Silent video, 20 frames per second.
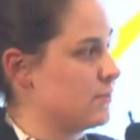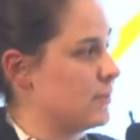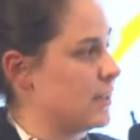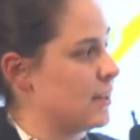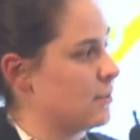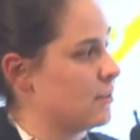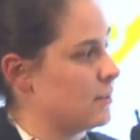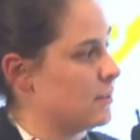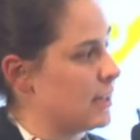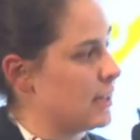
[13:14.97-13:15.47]

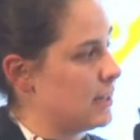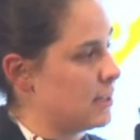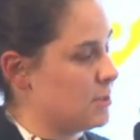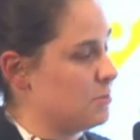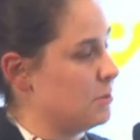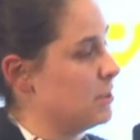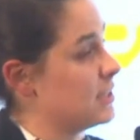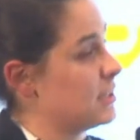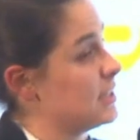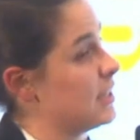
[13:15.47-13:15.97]
Now, the
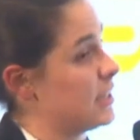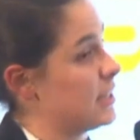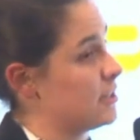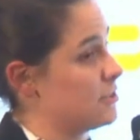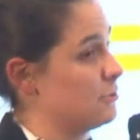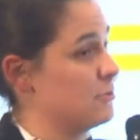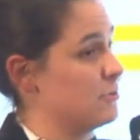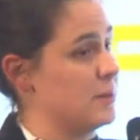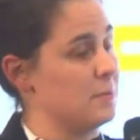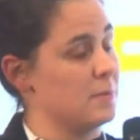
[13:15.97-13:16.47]
eligibility, as
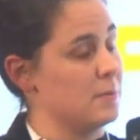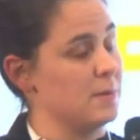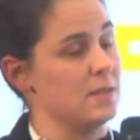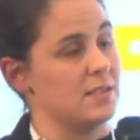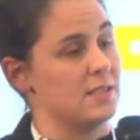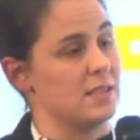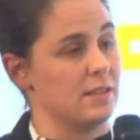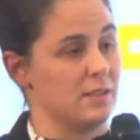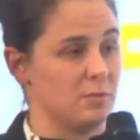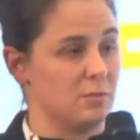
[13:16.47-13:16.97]
you'll remember,
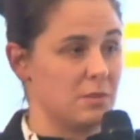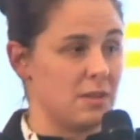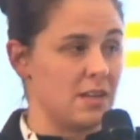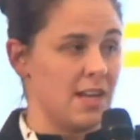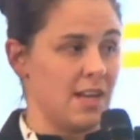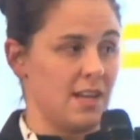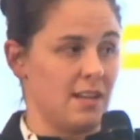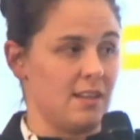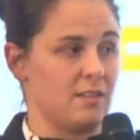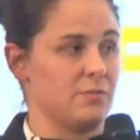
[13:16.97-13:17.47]
is a little bit
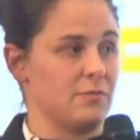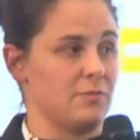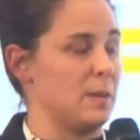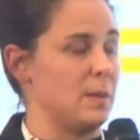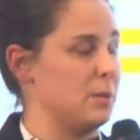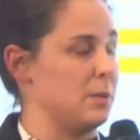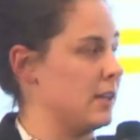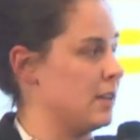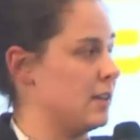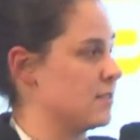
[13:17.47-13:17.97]
higher than for
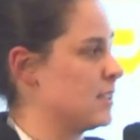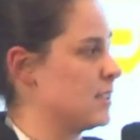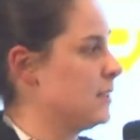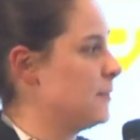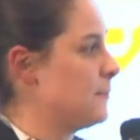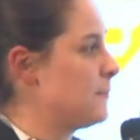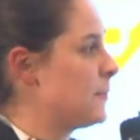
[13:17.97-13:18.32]
public housing.